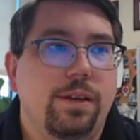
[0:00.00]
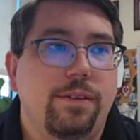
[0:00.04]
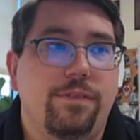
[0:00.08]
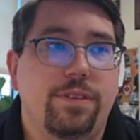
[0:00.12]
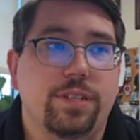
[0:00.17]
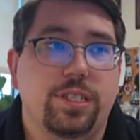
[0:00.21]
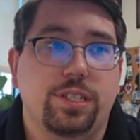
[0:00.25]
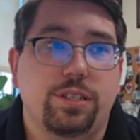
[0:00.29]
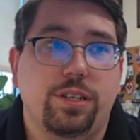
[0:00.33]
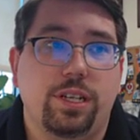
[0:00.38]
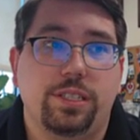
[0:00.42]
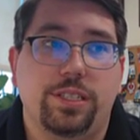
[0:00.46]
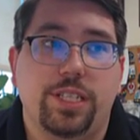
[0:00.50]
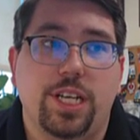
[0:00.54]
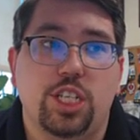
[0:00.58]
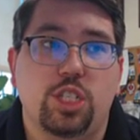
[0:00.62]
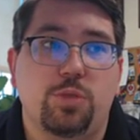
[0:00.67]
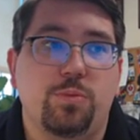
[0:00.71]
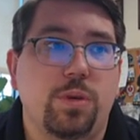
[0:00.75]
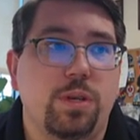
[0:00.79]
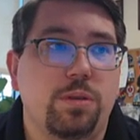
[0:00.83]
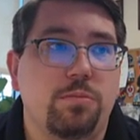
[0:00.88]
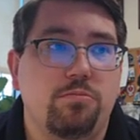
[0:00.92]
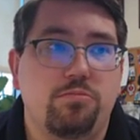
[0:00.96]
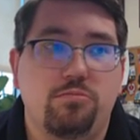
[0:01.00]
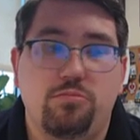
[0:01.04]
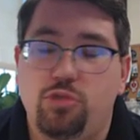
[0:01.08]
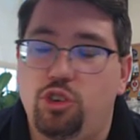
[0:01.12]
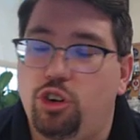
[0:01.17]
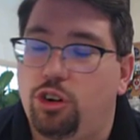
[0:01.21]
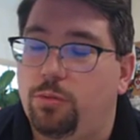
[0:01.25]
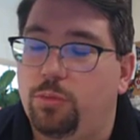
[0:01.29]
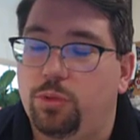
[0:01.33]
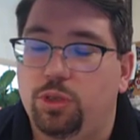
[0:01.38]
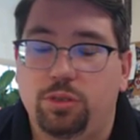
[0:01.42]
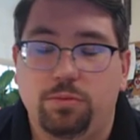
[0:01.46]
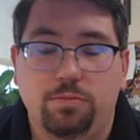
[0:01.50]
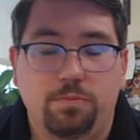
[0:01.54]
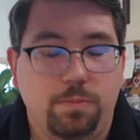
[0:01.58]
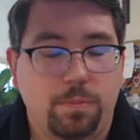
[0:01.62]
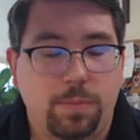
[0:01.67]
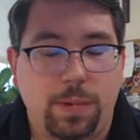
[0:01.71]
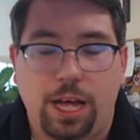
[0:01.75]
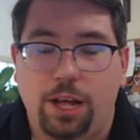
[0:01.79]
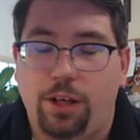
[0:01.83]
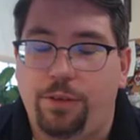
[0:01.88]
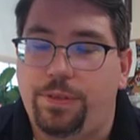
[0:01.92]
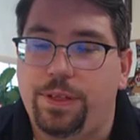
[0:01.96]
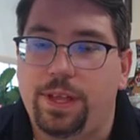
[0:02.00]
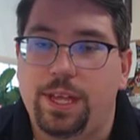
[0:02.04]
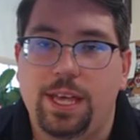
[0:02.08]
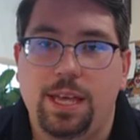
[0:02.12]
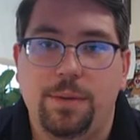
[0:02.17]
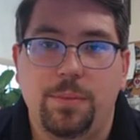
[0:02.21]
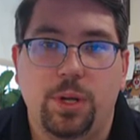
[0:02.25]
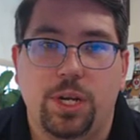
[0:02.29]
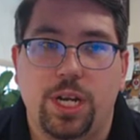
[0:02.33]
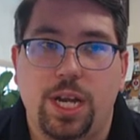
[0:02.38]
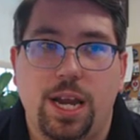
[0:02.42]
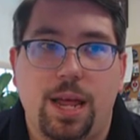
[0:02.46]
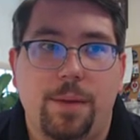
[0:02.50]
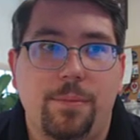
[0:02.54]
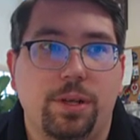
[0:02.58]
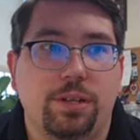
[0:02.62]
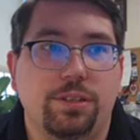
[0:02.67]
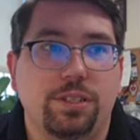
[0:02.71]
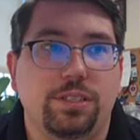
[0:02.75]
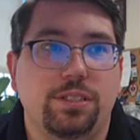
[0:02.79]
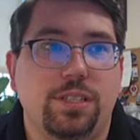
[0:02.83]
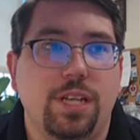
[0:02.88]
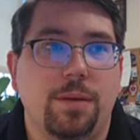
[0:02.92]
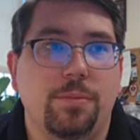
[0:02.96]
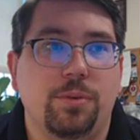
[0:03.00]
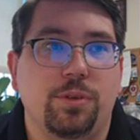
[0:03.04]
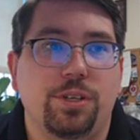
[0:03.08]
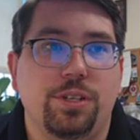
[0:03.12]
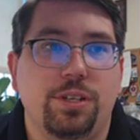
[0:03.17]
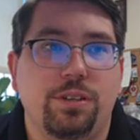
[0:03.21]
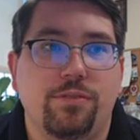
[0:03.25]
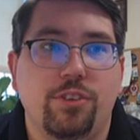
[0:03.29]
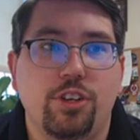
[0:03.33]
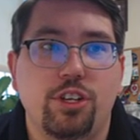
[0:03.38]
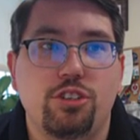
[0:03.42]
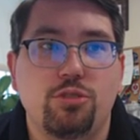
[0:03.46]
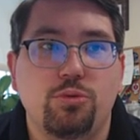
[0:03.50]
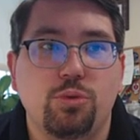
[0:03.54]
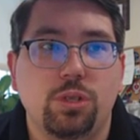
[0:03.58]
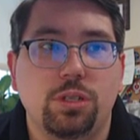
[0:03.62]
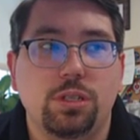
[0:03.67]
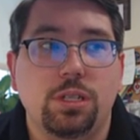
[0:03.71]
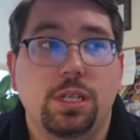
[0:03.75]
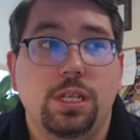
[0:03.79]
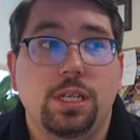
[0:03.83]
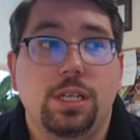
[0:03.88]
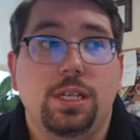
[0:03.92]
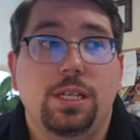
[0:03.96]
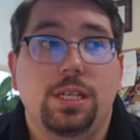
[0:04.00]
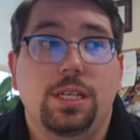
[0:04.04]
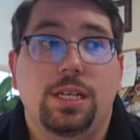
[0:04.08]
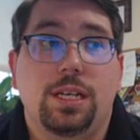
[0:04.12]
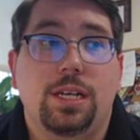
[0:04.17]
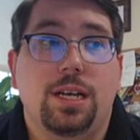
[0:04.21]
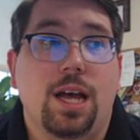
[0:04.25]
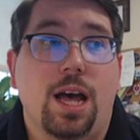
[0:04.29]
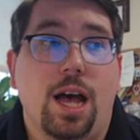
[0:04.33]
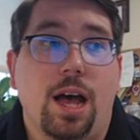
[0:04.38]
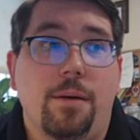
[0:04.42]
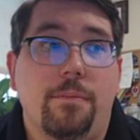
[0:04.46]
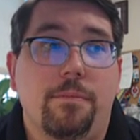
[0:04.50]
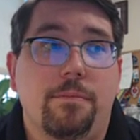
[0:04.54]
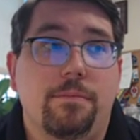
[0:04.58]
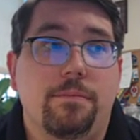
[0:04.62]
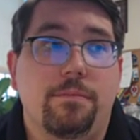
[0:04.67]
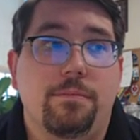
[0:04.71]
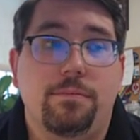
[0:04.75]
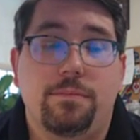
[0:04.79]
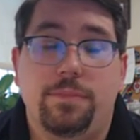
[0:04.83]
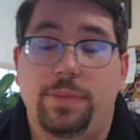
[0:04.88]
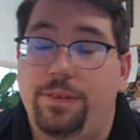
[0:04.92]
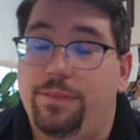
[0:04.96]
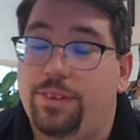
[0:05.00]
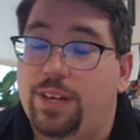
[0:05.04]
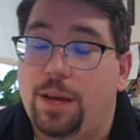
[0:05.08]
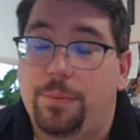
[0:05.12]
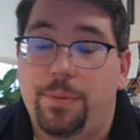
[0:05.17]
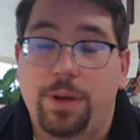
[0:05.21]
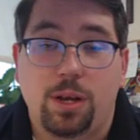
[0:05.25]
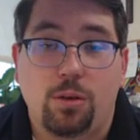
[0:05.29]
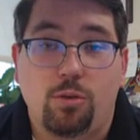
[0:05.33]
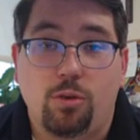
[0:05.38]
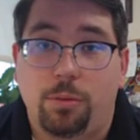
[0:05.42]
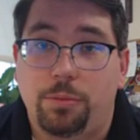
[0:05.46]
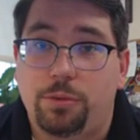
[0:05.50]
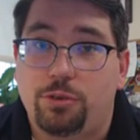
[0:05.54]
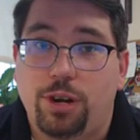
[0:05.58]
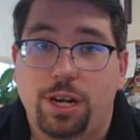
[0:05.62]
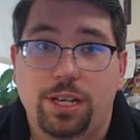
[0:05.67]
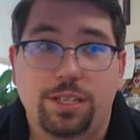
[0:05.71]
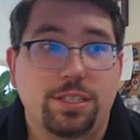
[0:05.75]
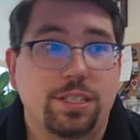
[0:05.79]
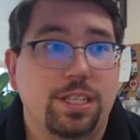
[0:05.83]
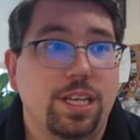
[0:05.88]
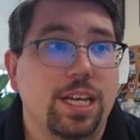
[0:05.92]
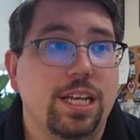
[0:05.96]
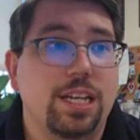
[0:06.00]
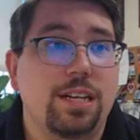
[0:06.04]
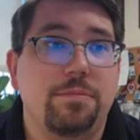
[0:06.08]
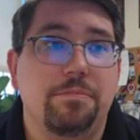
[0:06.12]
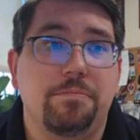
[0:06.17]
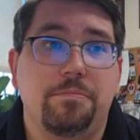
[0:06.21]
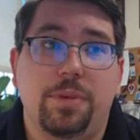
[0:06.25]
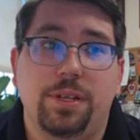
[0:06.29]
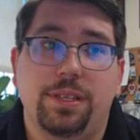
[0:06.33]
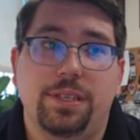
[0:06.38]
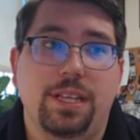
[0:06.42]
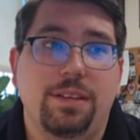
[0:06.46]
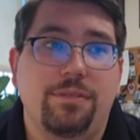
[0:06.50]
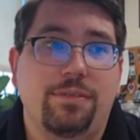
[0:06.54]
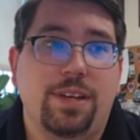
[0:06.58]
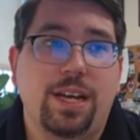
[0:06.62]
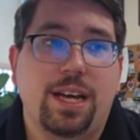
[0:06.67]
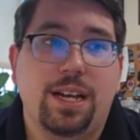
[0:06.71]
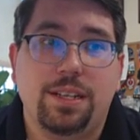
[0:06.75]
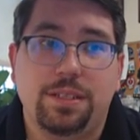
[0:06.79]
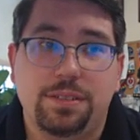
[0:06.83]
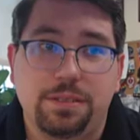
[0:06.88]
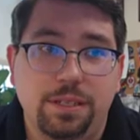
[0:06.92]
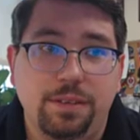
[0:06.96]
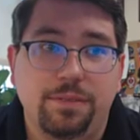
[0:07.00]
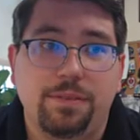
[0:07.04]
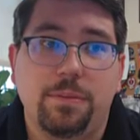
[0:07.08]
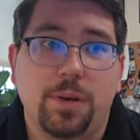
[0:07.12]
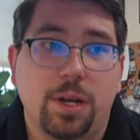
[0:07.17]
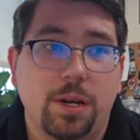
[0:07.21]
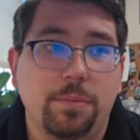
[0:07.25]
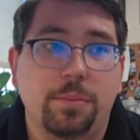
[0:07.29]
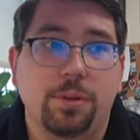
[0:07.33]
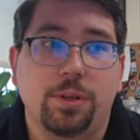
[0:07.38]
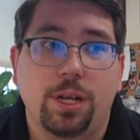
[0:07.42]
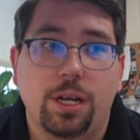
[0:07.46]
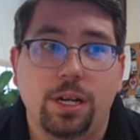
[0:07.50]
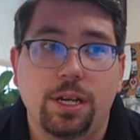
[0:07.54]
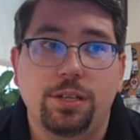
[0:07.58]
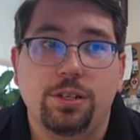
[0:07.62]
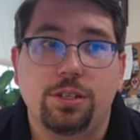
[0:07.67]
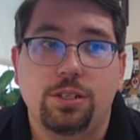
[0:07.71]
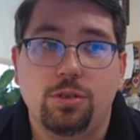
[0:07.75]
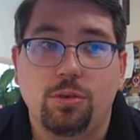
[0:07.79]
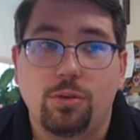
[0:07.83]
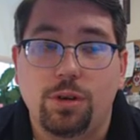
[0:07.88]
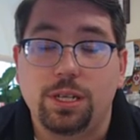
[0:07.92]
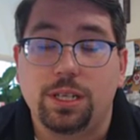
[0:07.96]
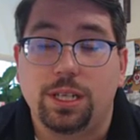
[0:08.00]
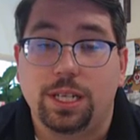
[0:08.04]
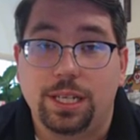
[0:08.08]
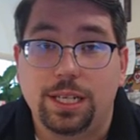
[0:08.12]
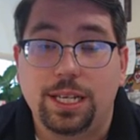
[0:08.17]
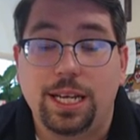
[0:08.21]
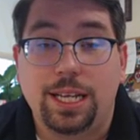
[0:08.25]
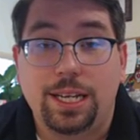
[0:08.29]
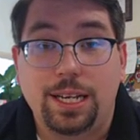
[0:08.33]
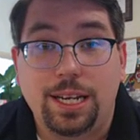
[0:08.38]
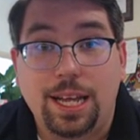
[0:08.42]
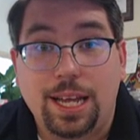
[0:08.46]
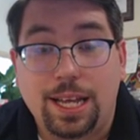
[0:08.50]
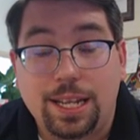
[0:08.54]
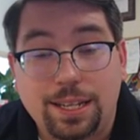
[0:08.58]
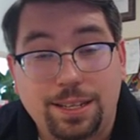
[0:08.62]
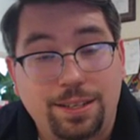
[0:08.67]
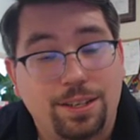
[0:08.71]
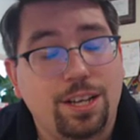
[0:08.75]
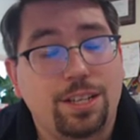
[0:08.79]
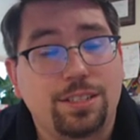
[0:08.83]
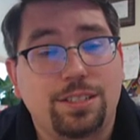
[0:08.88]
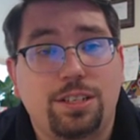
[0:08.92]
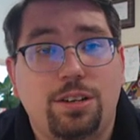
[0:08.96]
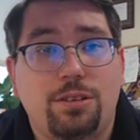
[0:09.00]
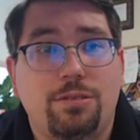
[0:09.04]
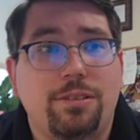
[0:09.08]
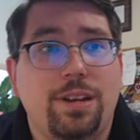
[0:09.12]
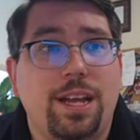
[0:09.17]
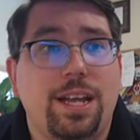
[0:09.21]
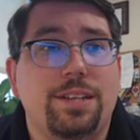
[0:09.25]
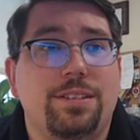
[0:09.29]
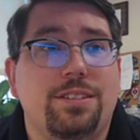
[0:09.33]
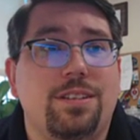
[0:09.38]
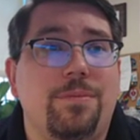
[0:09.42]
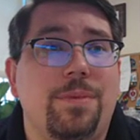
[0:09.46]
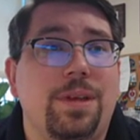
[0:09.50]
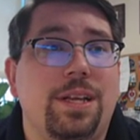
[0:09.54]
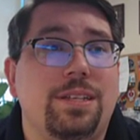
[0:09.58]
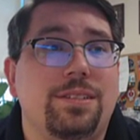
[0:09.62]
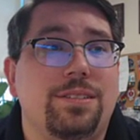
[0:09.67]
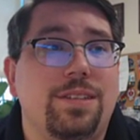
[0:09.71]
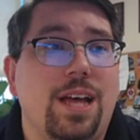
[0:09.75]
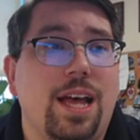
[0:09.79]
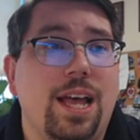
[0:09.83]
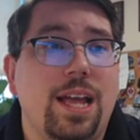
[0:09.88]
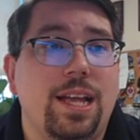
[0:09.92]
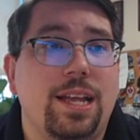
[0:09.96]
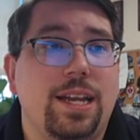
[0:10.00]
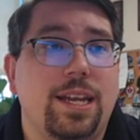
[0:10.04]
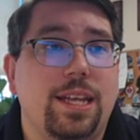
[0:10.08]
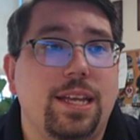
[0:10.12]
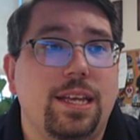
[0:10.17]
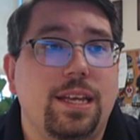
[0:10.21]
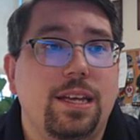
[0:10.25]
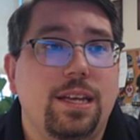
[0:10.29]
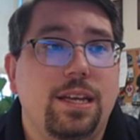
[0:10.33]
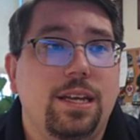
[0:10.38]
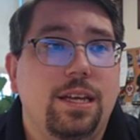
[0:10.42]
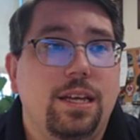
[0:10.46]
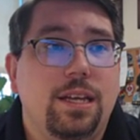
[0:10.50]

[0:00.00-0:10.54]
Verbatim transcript: Physical assessment, normal, healthy, hemodynamically stable individual. Um, they've got pink, warm, dry skin, but they've got a significant amount of blood in their toilet, and it does create some anxiety.